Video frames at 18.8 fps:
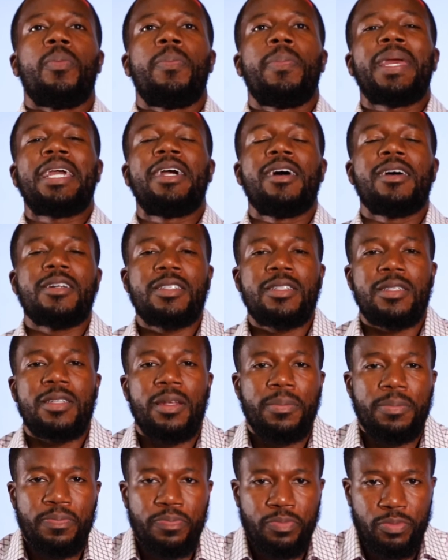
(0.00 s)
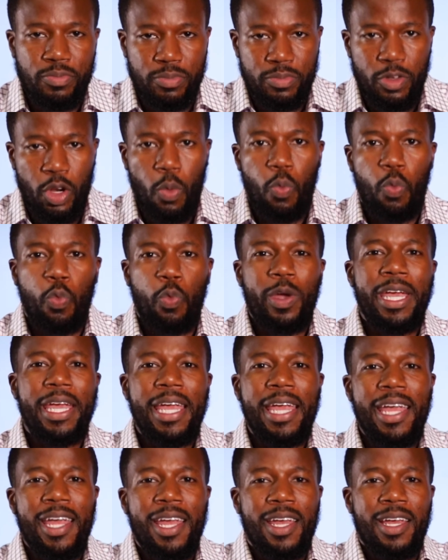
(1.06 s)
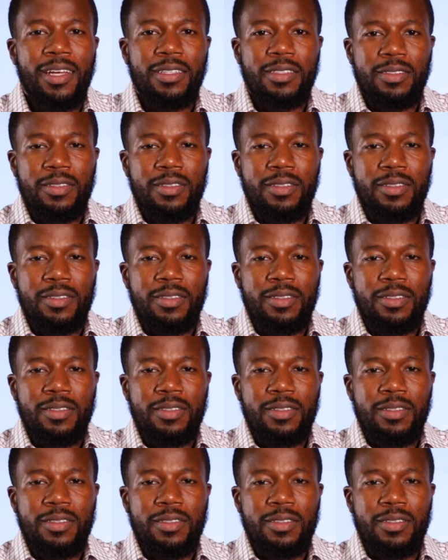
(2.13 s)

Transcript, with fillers: Because we